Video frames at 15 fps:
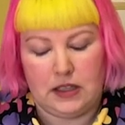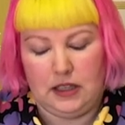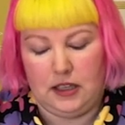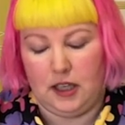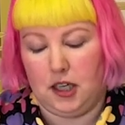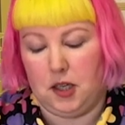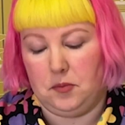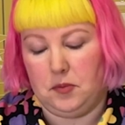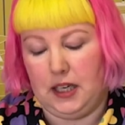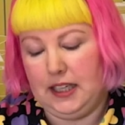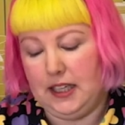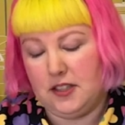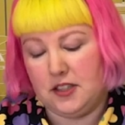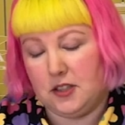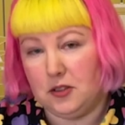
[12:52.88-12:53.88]
I
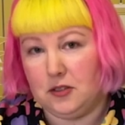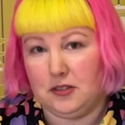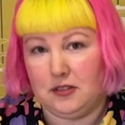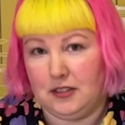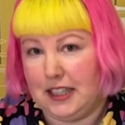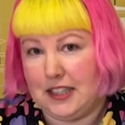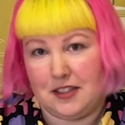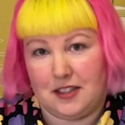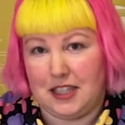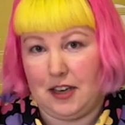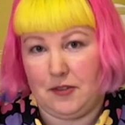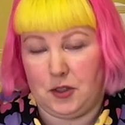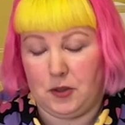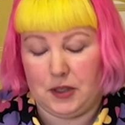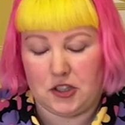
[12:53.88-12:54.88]
guess still, let's have
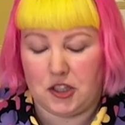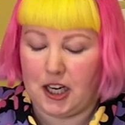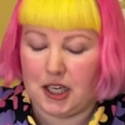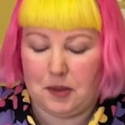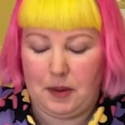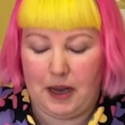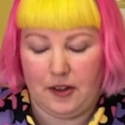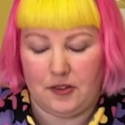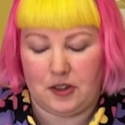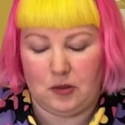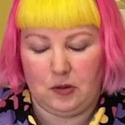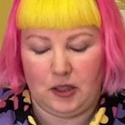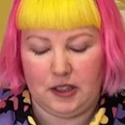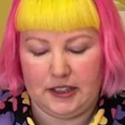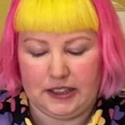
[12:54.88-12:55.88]
a quick chat about the
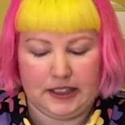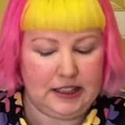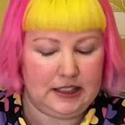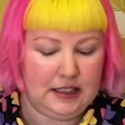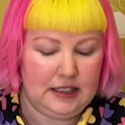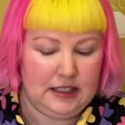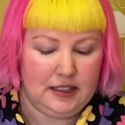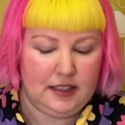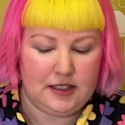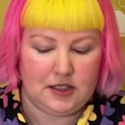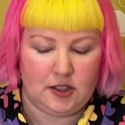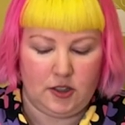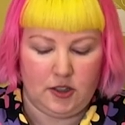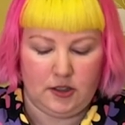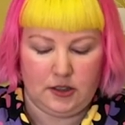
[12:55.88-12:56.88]
quality.
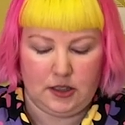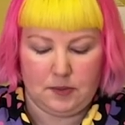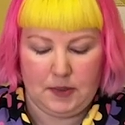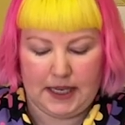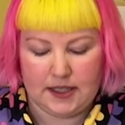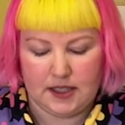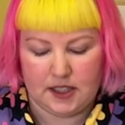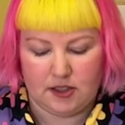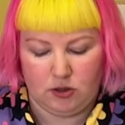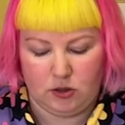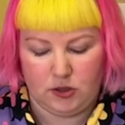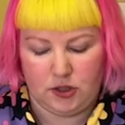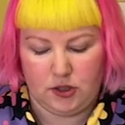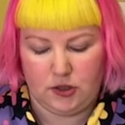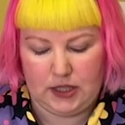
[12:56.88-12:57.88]
So the pieces are all
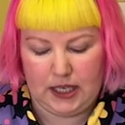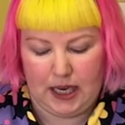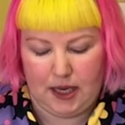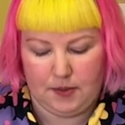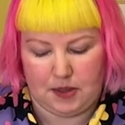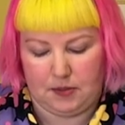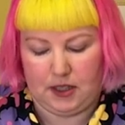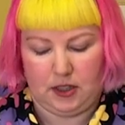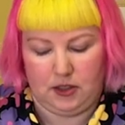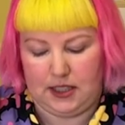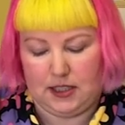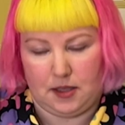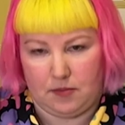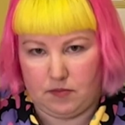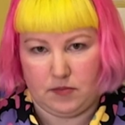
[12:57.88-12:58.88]
two tabs, I mean,
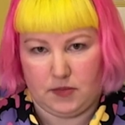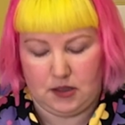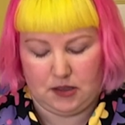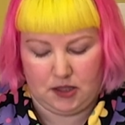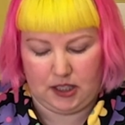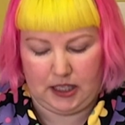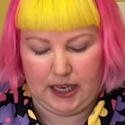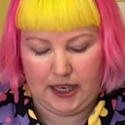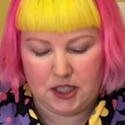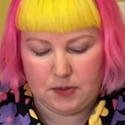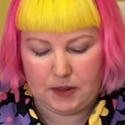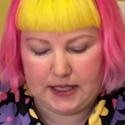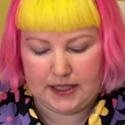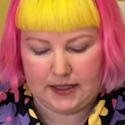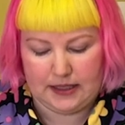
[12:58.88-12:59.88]
except the edge
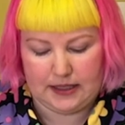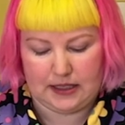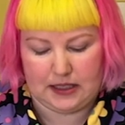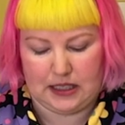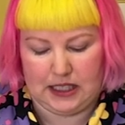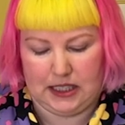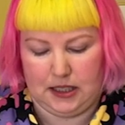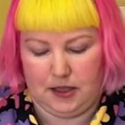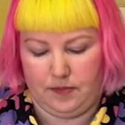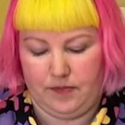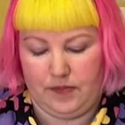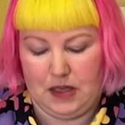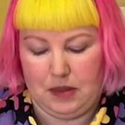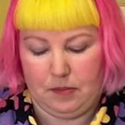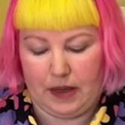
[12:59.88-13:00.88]
pieces,
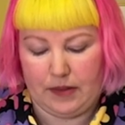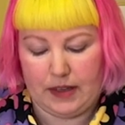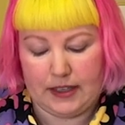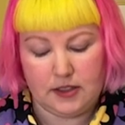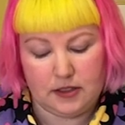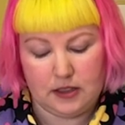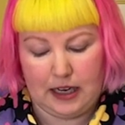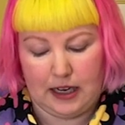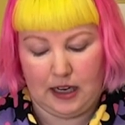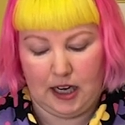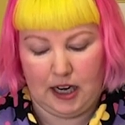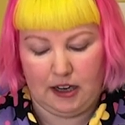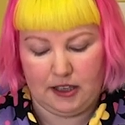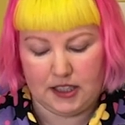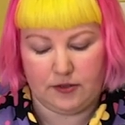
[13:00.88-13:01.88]
but they
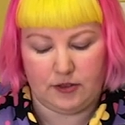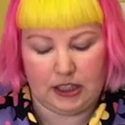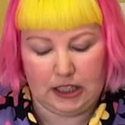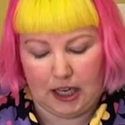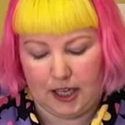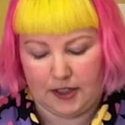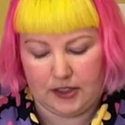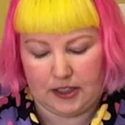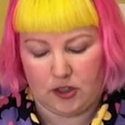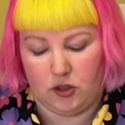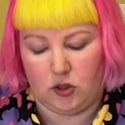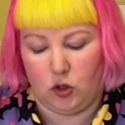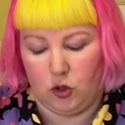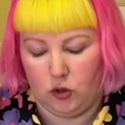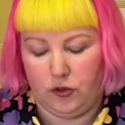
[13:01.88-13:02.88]
are a different cut. They don't
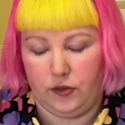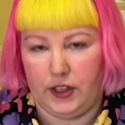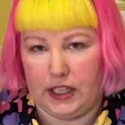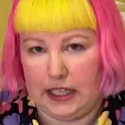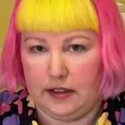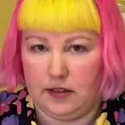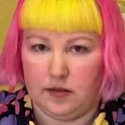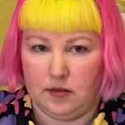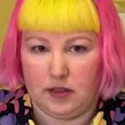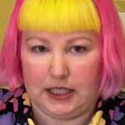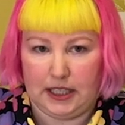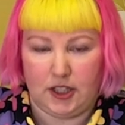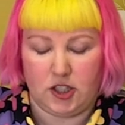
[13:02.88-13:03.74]
all fit in each